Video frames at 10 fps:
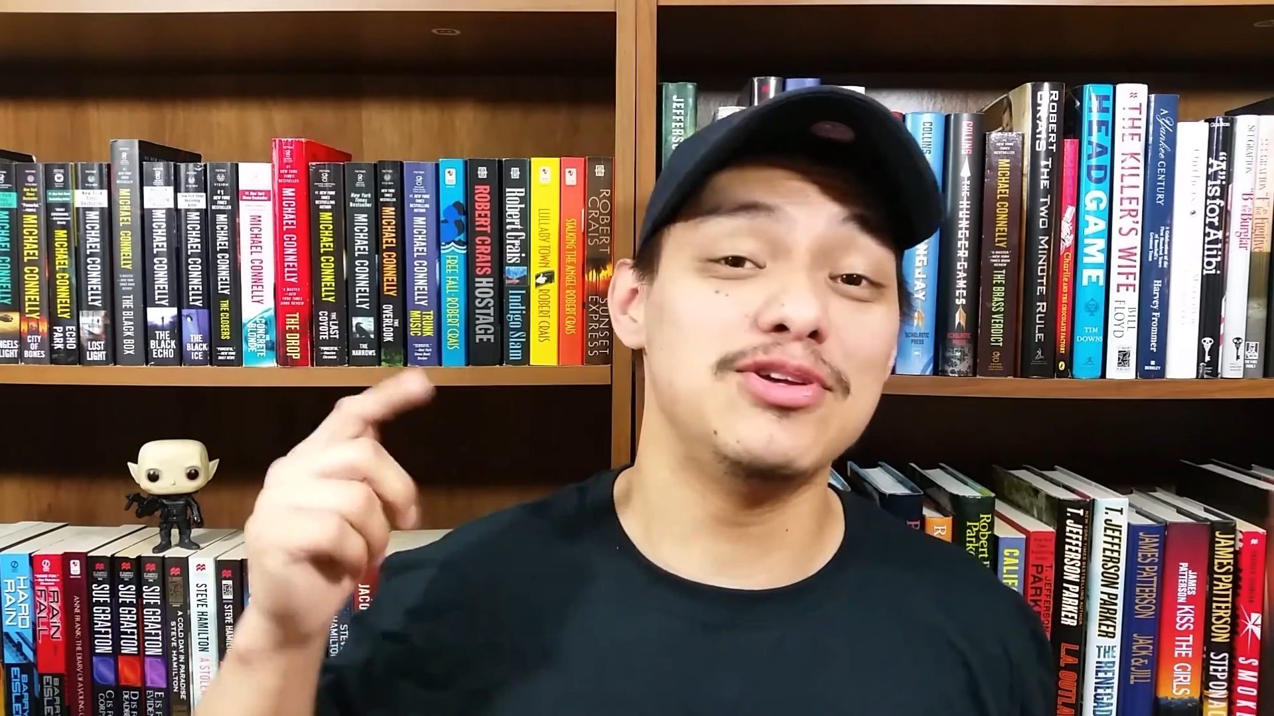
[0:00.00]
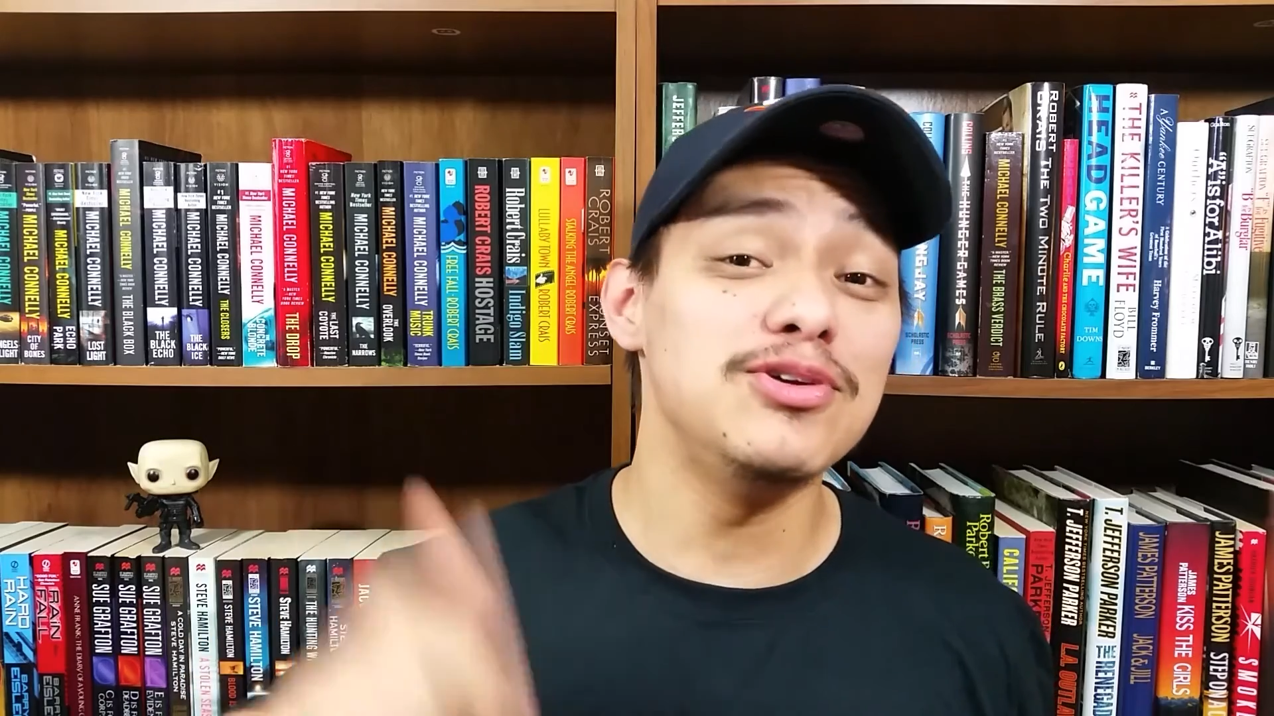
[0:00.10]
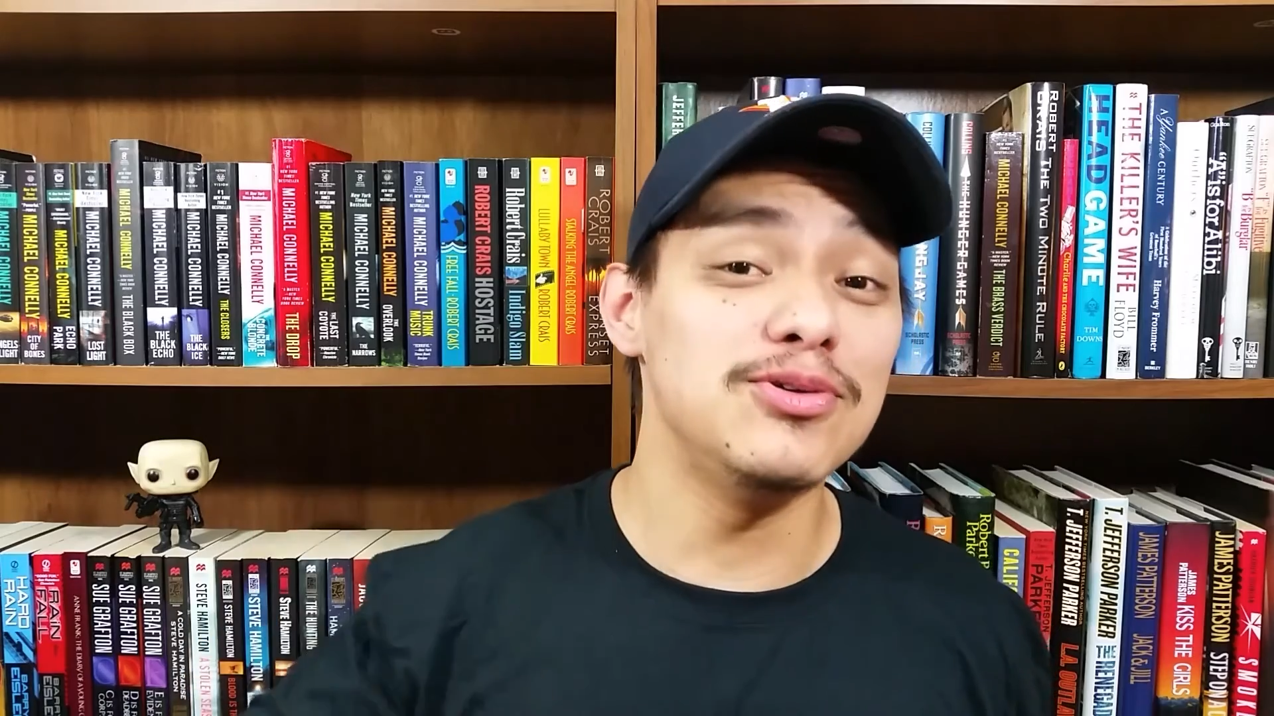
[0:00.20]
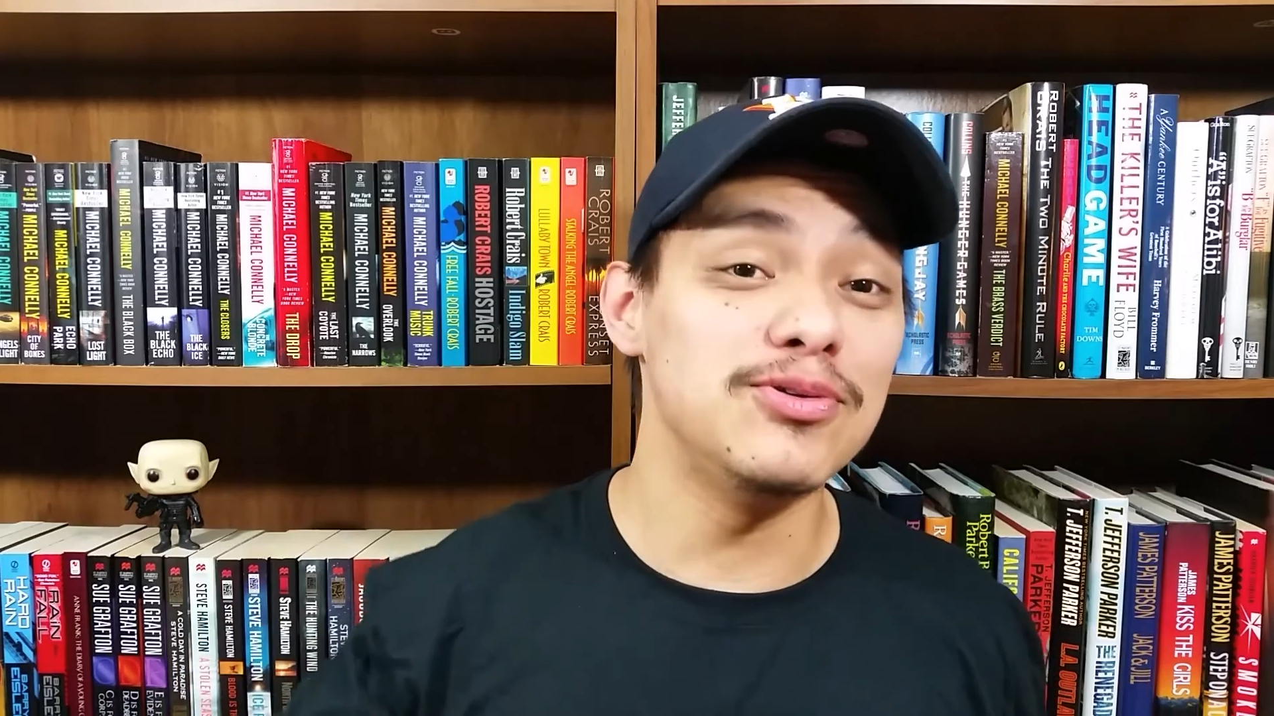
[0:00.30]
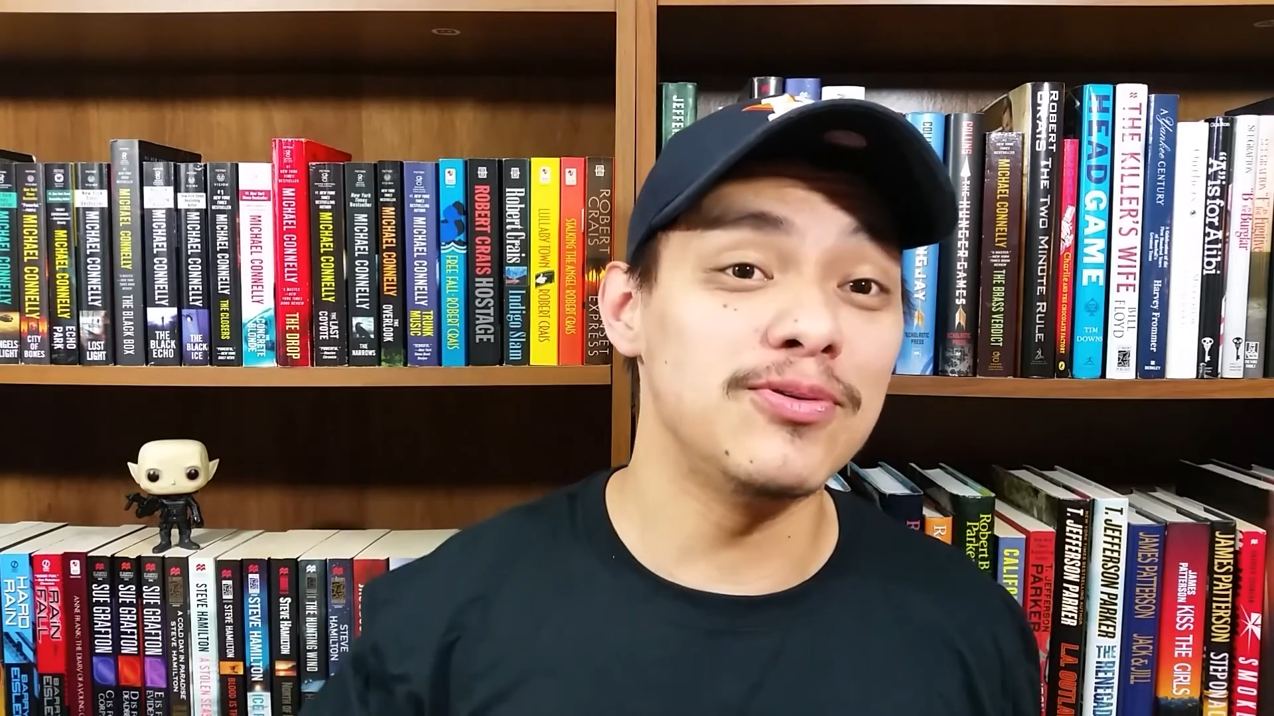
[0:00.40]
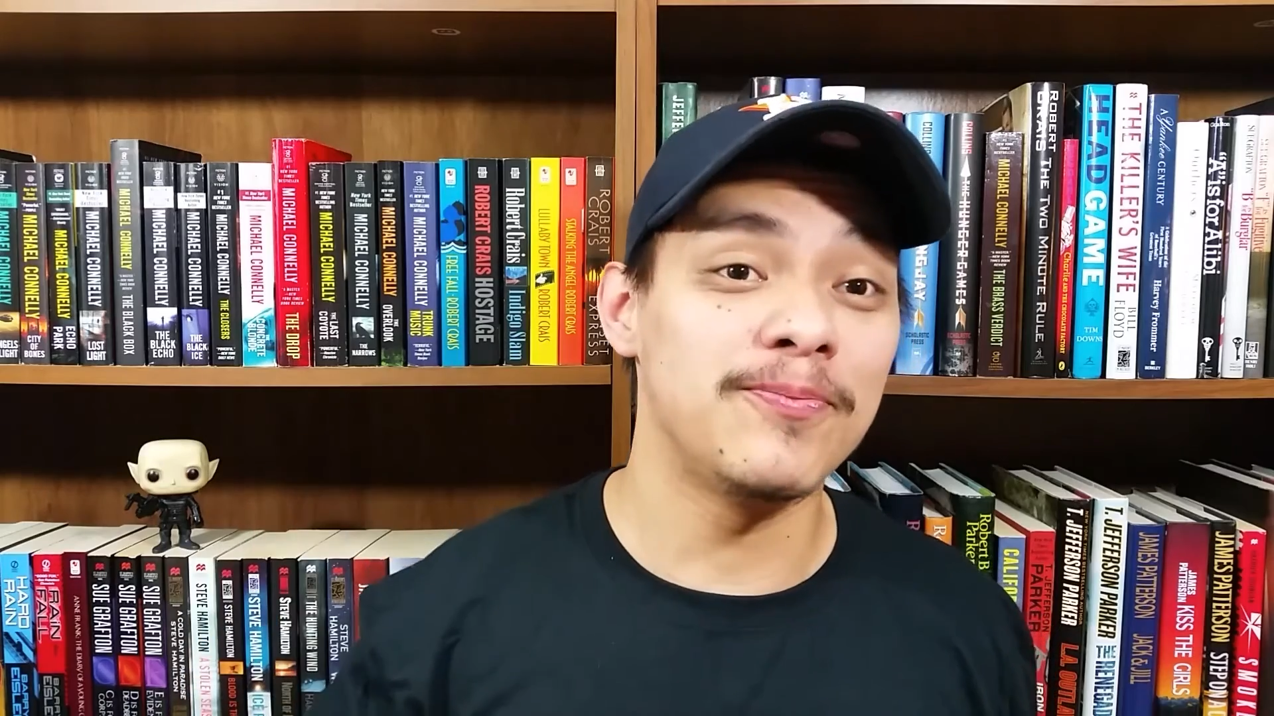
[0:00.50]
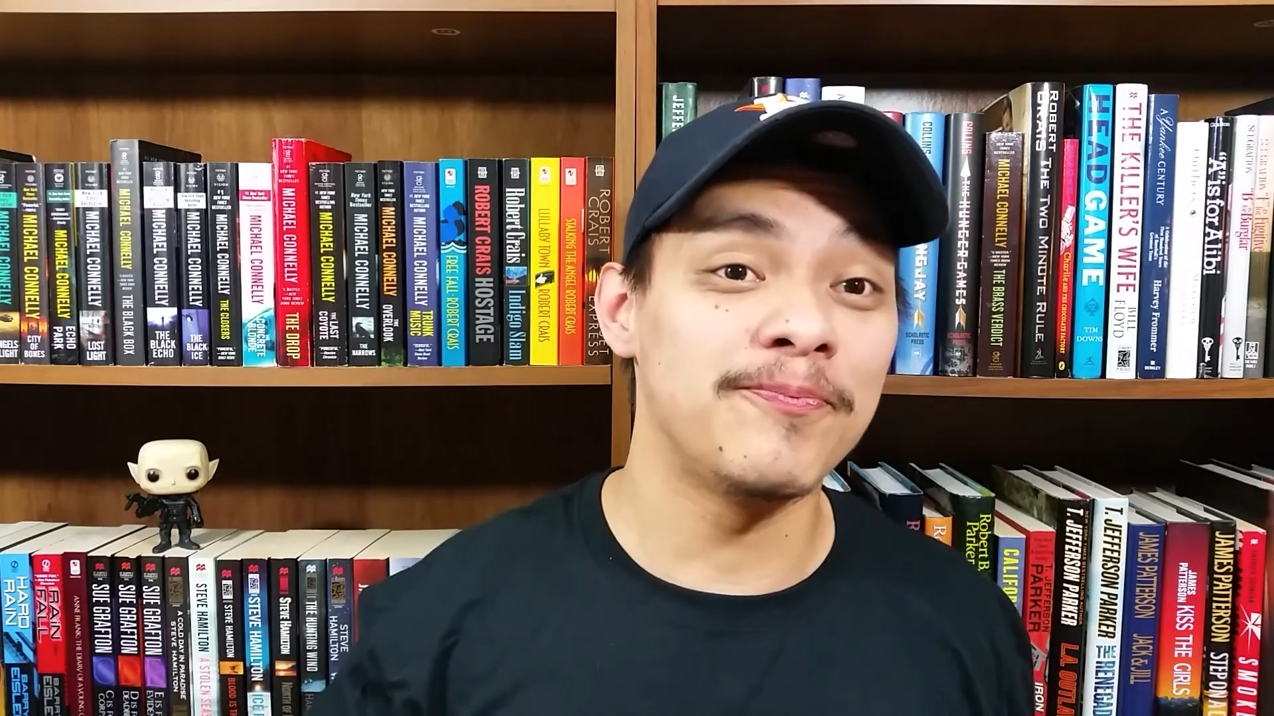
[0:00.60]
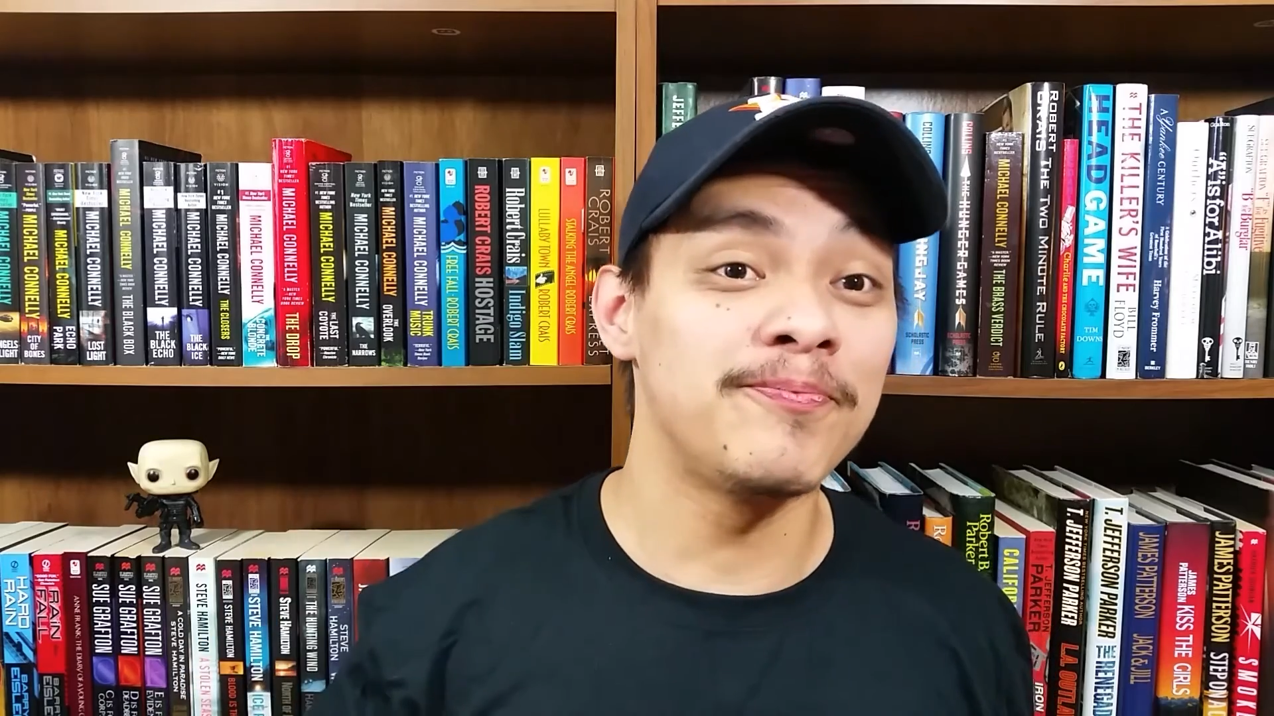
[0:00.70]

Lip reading: you